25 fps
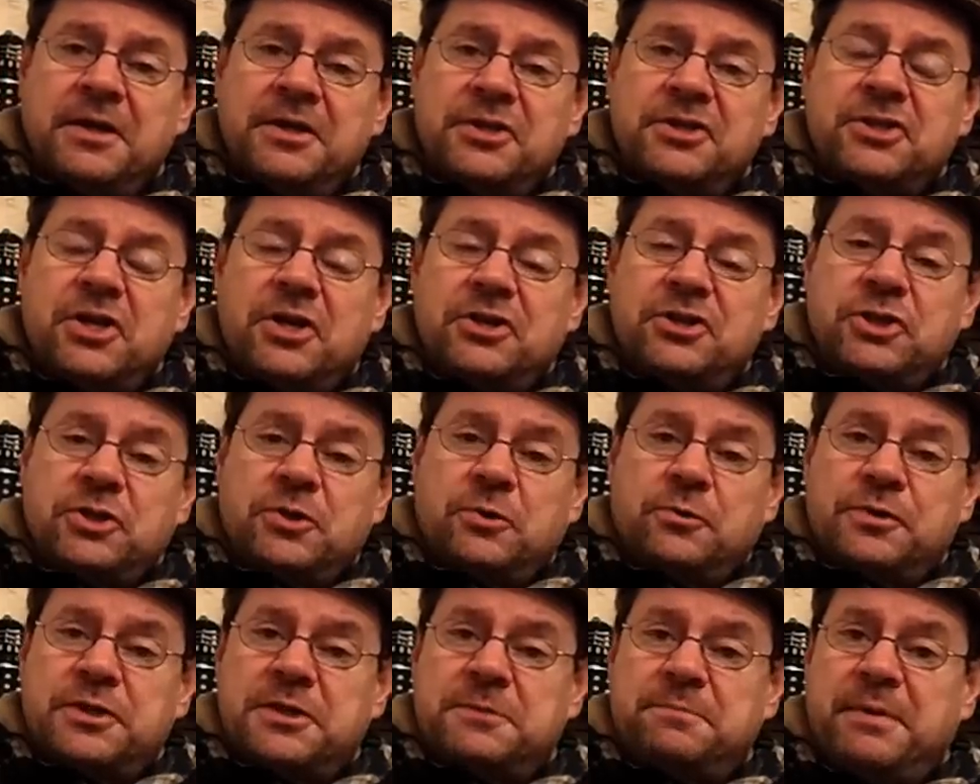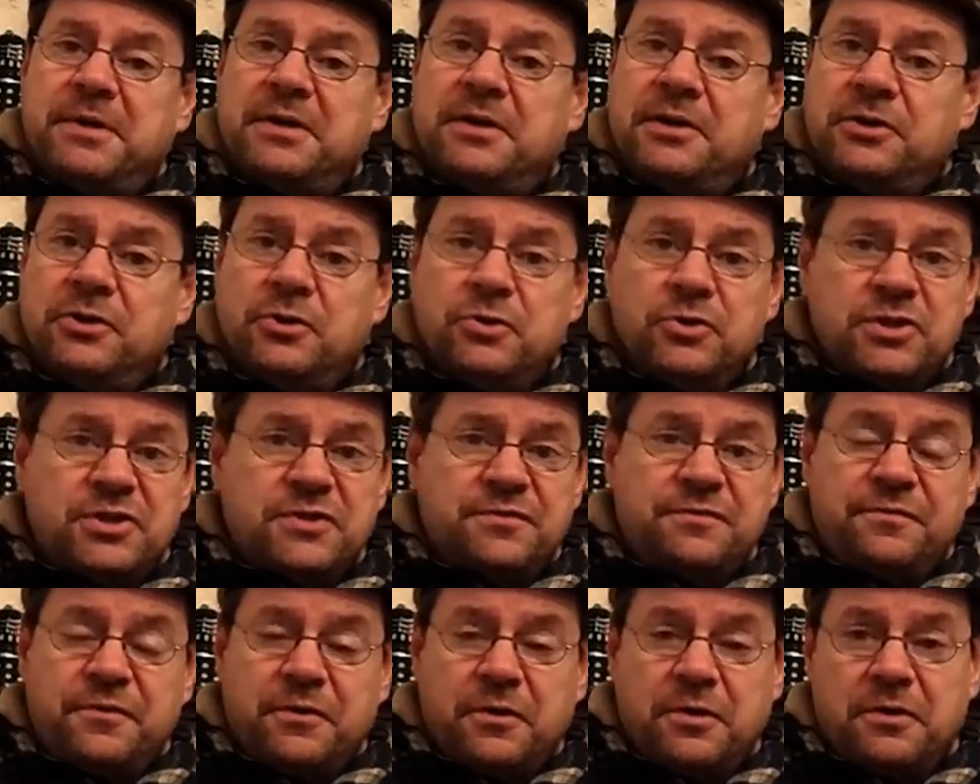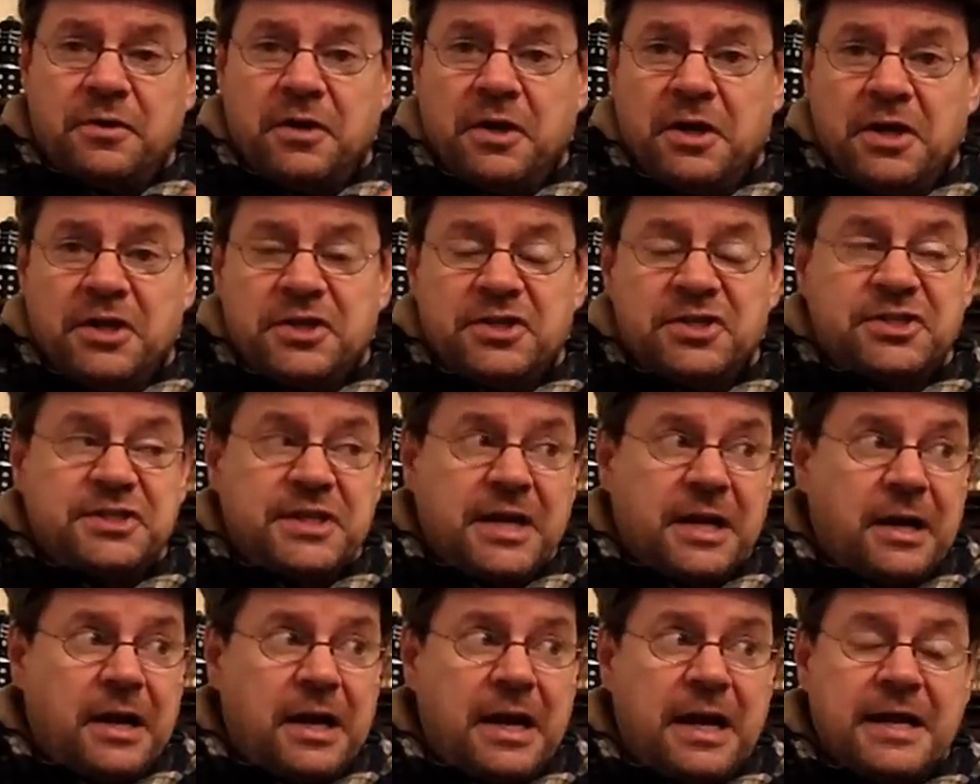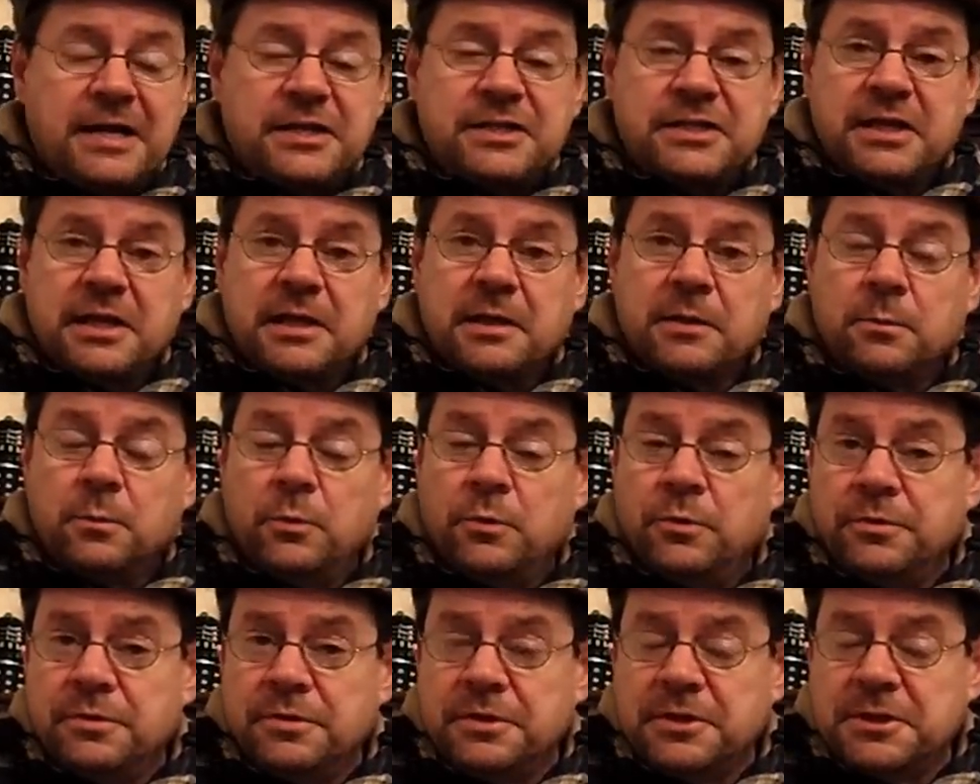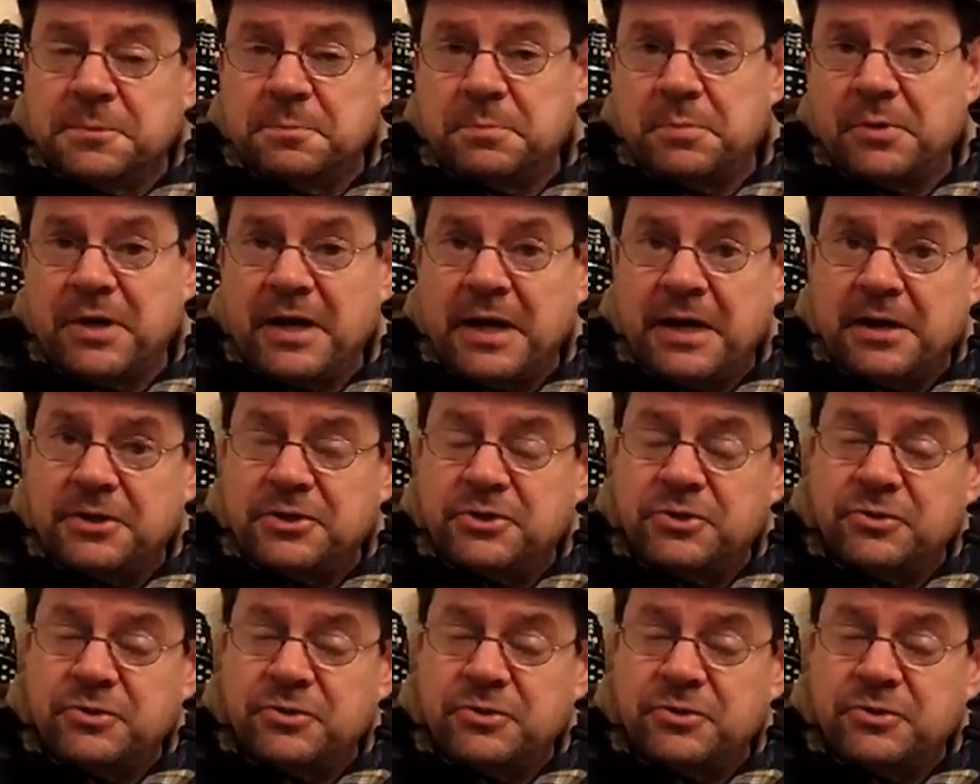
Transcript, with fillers: Surgical spirit used for sterilising wounds prior